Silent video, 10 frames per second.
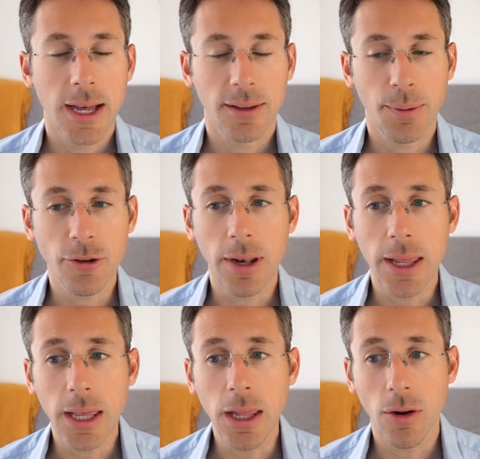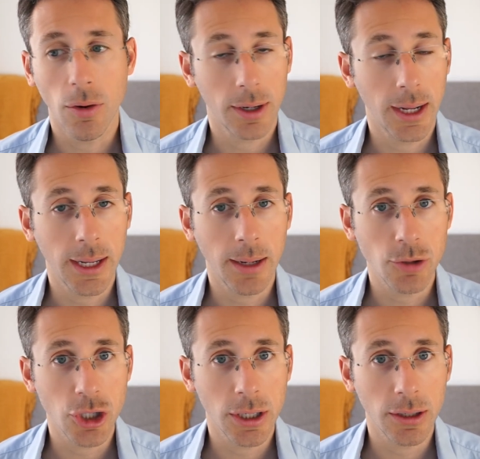especially in
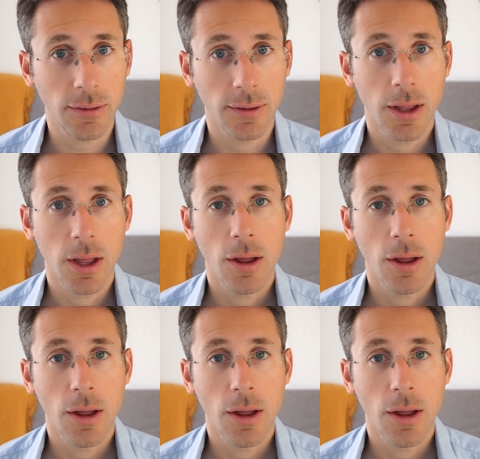organigram charts,